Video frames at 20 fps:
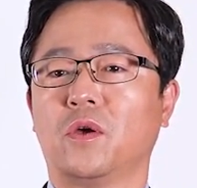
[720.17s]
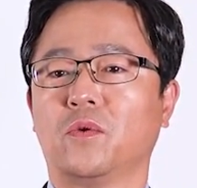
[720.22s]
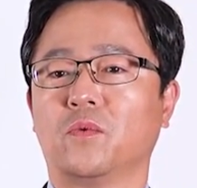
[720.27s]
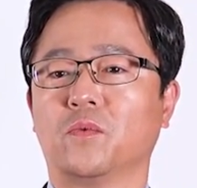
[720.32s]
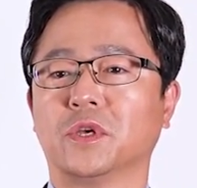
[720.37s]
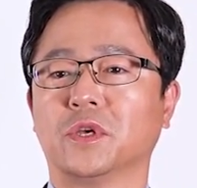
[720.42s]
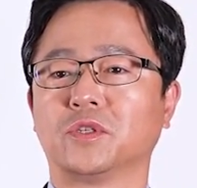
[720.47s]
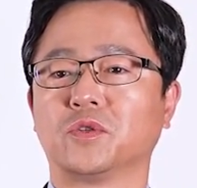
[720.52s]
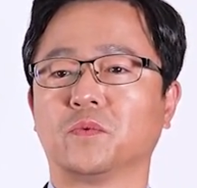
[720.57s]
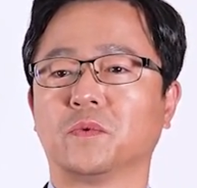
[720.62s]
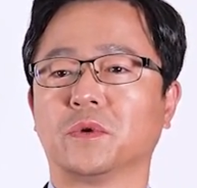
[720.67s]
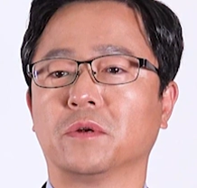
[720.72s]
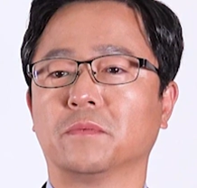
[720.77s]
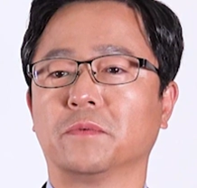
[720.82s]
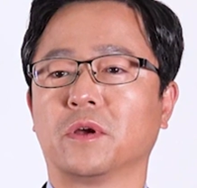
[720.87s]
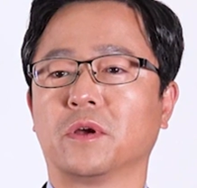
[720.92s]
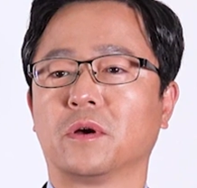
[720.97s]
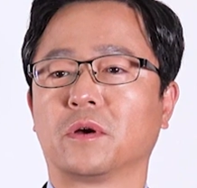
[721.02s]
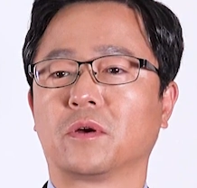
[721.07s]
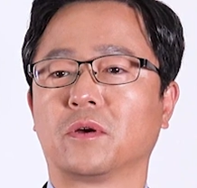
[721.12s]
which
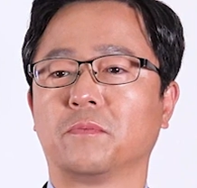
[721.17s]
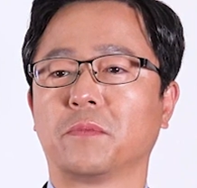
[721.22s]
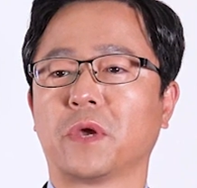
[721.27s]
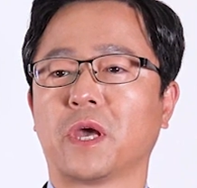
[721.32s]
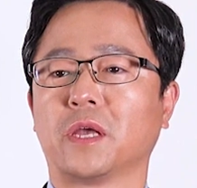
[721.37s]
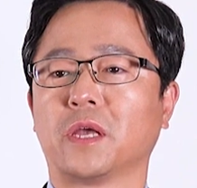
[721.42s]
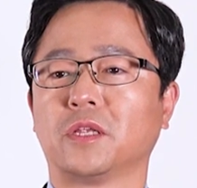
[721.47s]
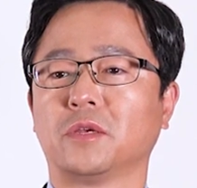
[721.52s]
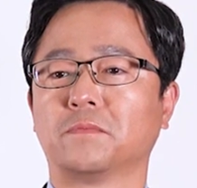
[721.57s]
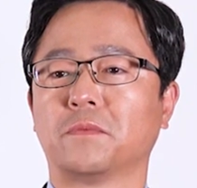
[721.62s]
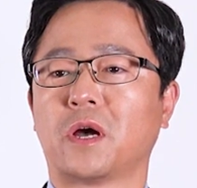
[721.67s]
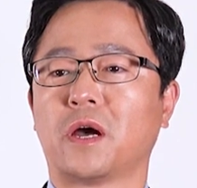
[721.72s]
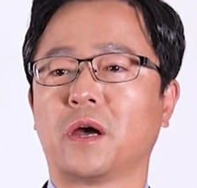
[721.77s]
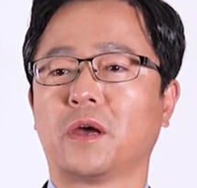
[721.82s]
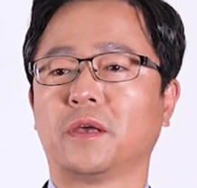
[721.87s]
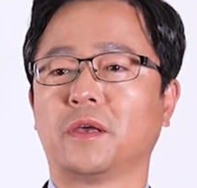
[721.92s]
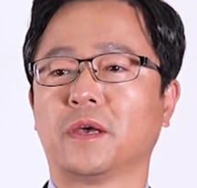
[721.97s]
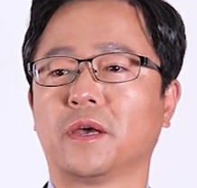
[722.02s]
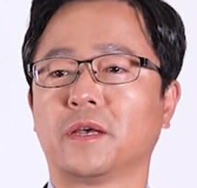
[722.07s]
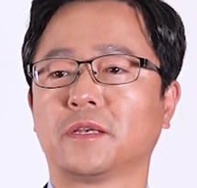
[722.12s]
be accompanied
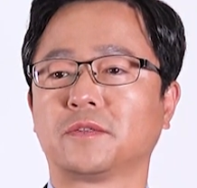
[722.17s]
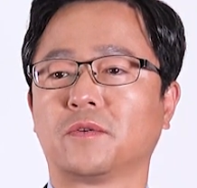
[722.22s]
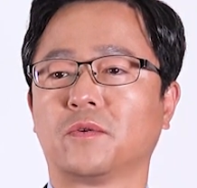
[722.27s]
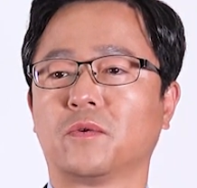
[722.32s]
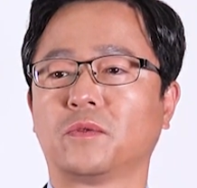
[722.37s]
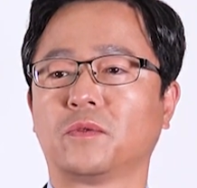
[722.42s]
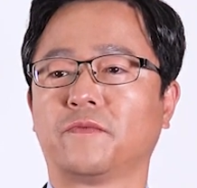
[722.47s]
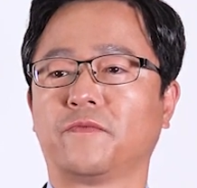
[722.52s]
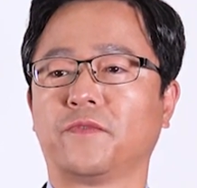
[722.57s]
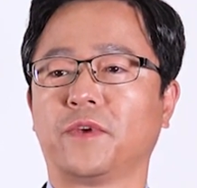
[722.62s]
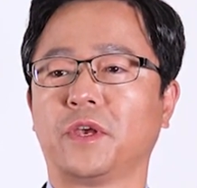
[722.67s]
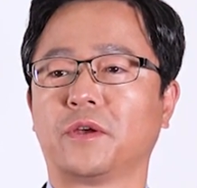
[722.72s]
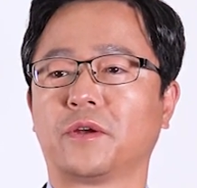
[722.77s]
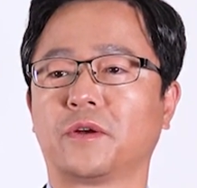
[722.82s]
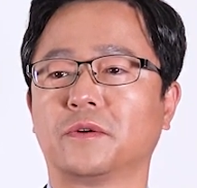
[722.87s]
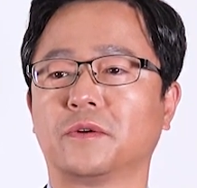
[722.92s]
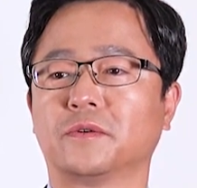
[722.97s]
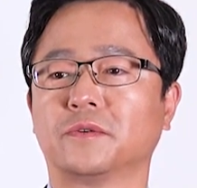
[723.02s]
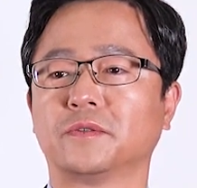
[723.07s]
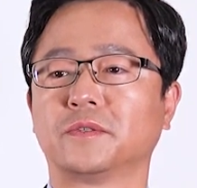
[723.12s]
by escort
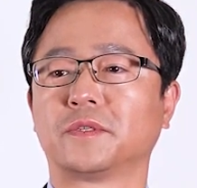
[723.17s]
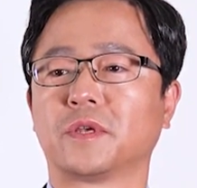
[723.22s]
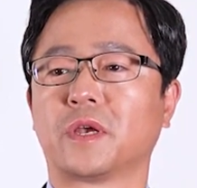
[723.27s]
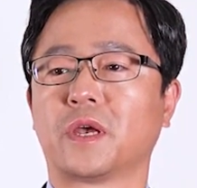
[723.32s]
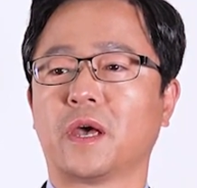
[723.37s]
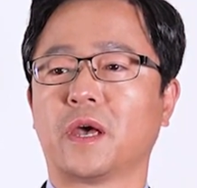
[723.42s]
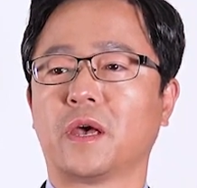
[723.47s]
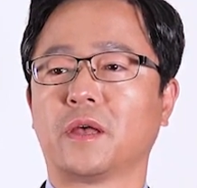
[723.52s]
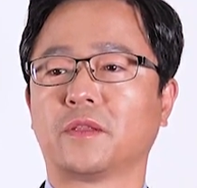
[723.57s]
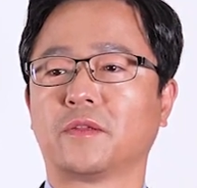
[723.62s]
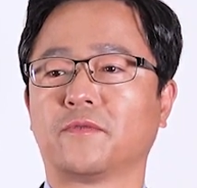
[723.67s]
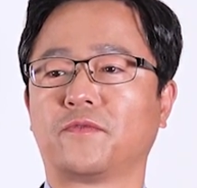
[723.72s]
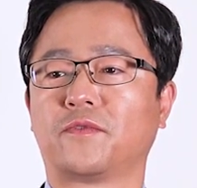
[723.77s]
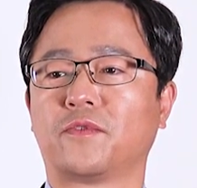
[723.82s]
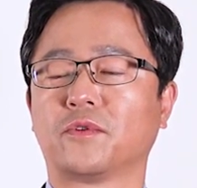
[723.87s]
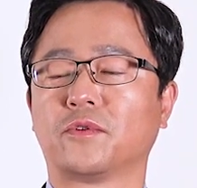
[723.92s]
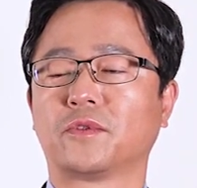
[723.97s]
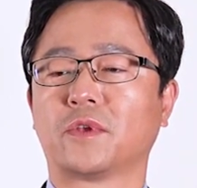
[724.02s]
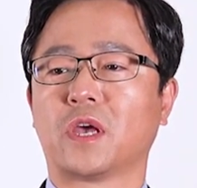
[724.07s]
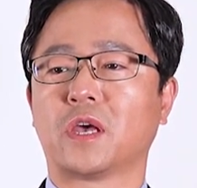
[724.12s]
vehicles at the
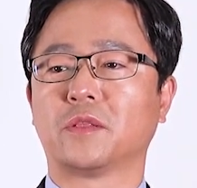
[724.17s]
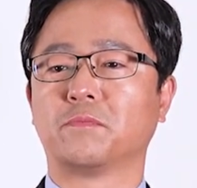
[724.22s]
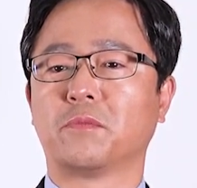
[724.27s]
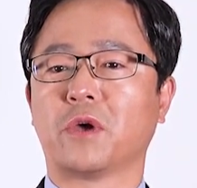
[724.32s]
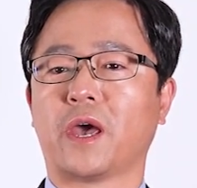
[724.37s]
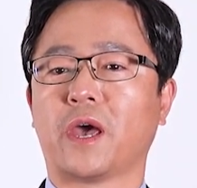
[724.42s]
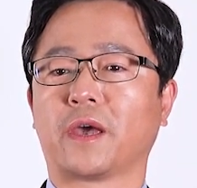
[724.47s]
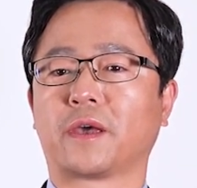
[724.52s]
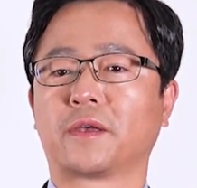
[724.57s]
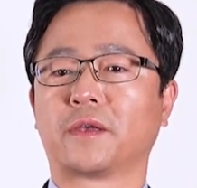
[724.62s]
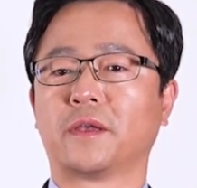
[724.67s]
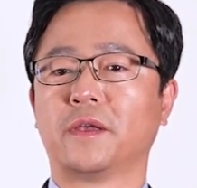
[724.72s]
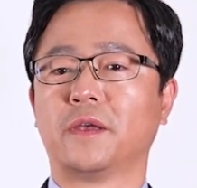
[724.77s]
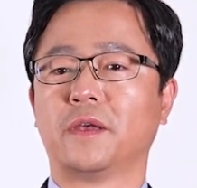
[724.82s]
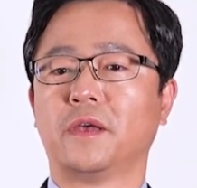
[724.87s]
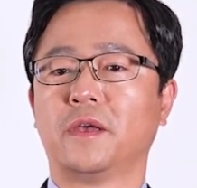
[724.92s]
front and back.